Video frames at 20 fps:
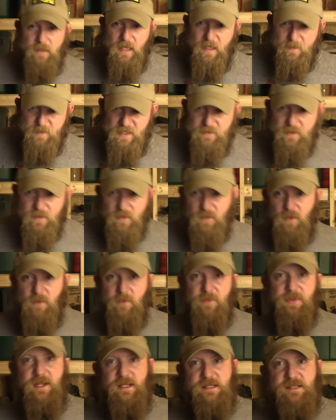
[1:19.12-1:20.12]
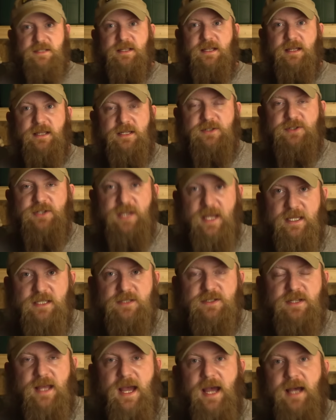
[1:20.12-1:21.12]
I mean, there are things that can
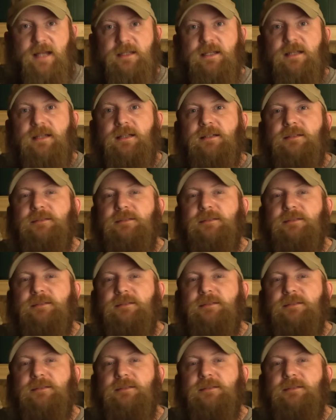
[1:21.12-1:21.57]
change that,